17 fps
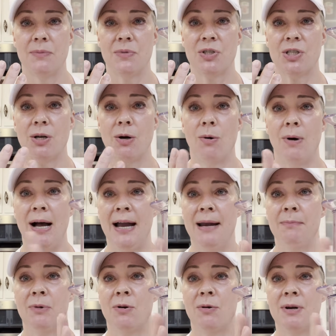So
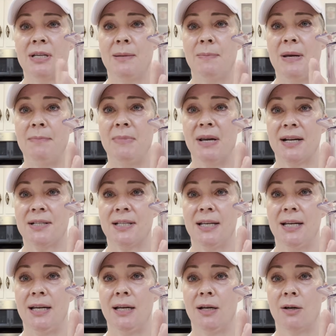I'm going to be
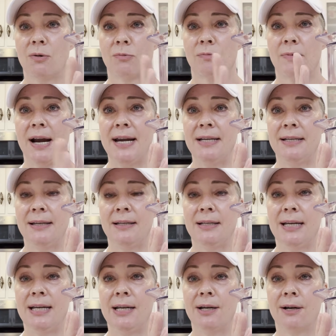mixing right
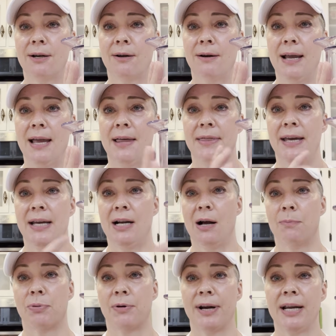in here, and then
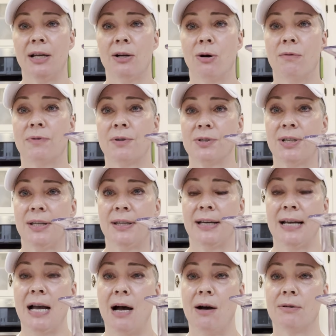I'll bring it over to the
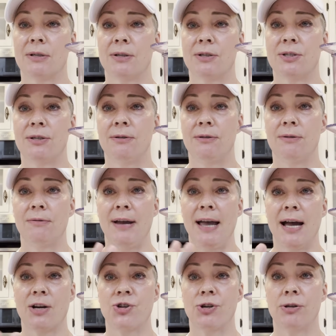counter to
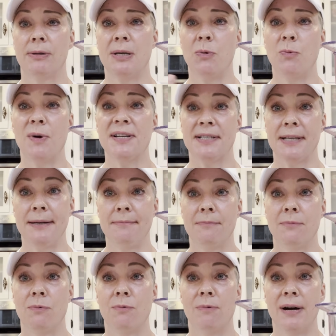actually whiz it
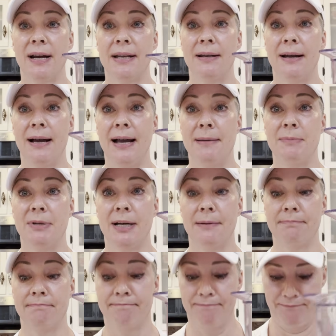when I'm done.